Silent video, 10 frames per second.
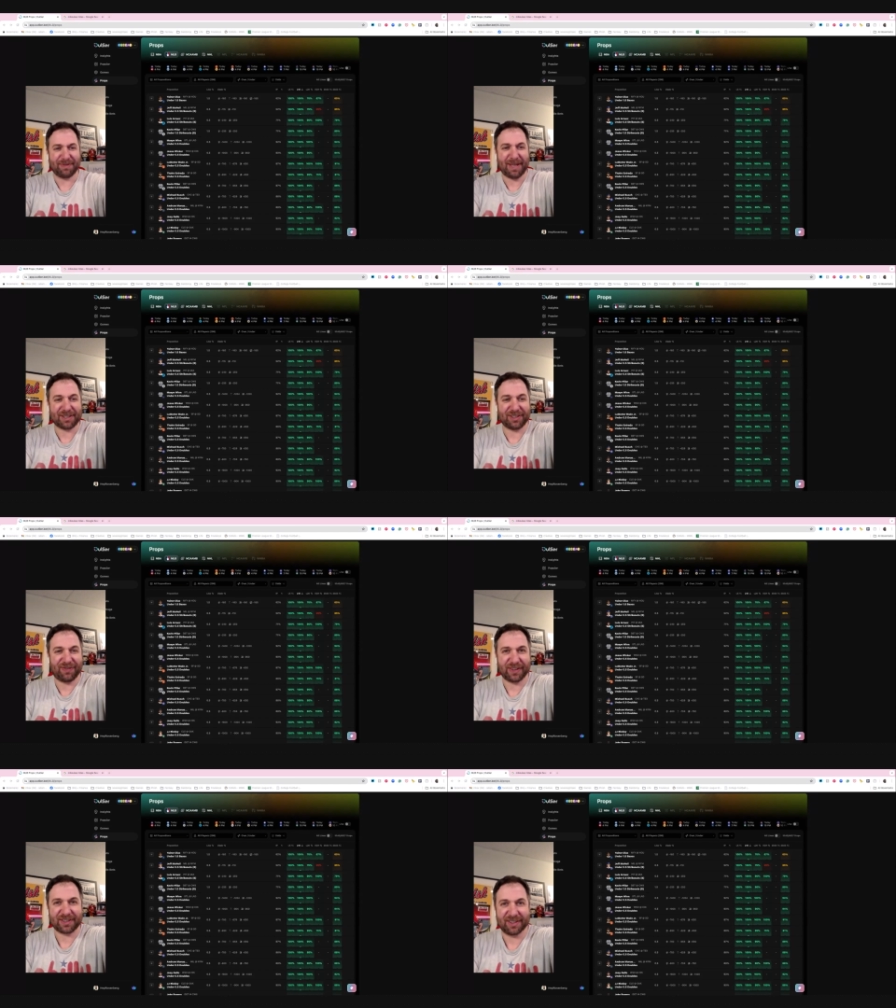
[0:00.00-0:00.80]
Let me actually
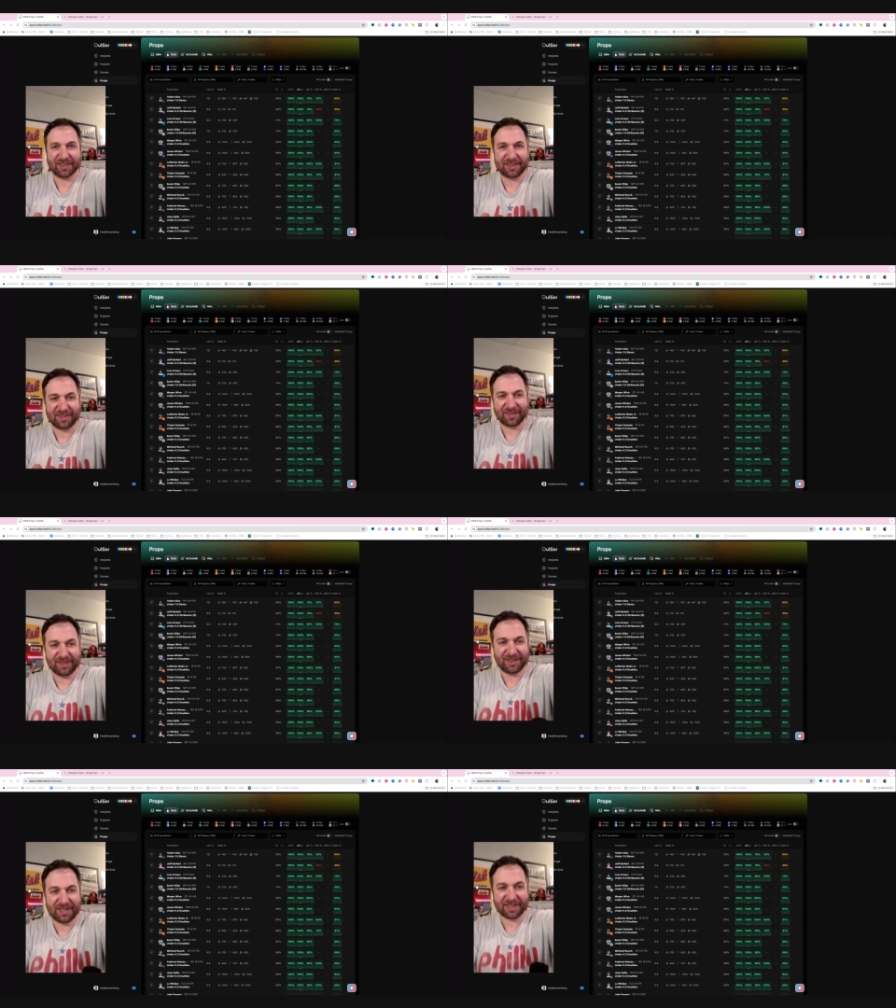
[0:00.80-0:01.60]
fix this.
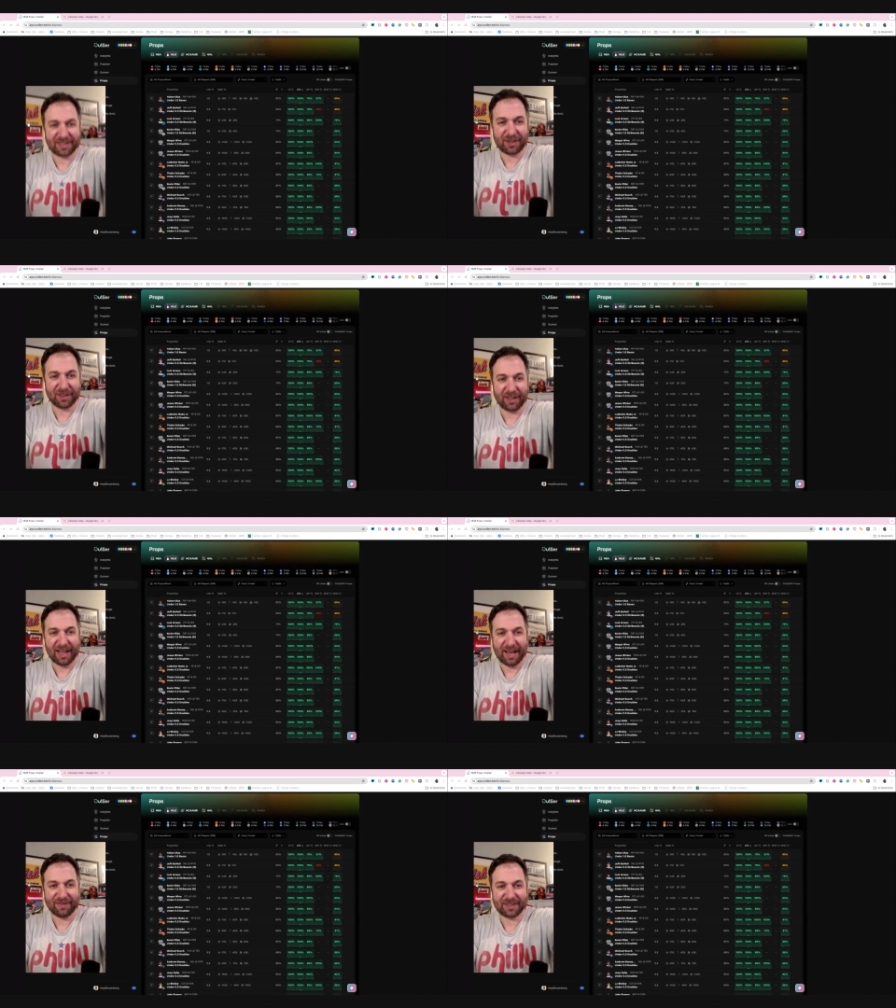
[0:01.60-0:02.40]
You guys get all the
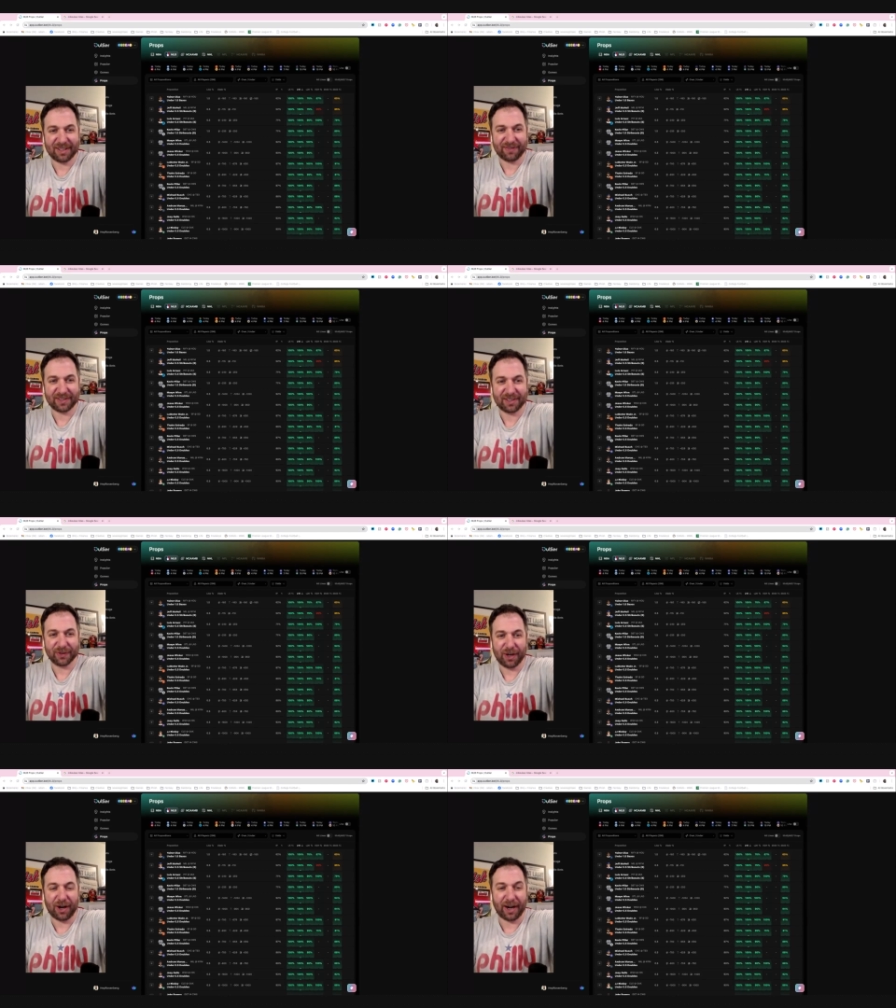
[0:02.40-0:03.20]
live stuff as I
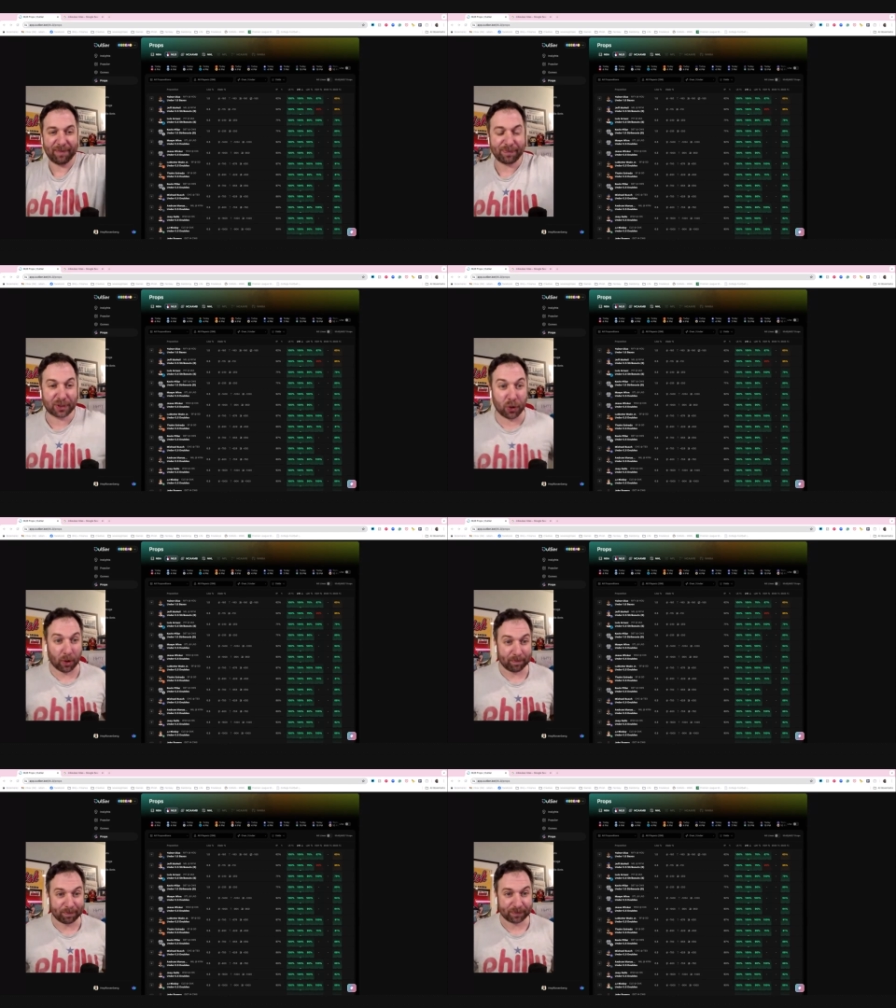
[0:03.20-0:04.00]
do it. All right,
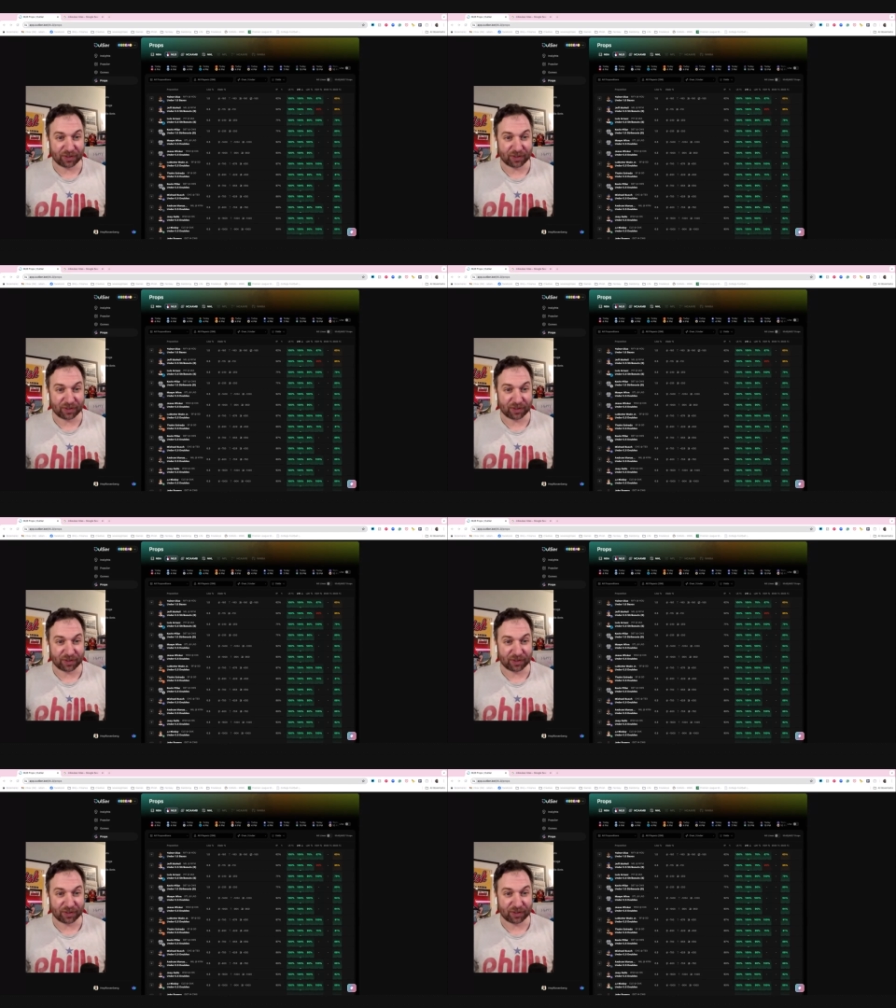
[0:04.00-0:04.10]
cool.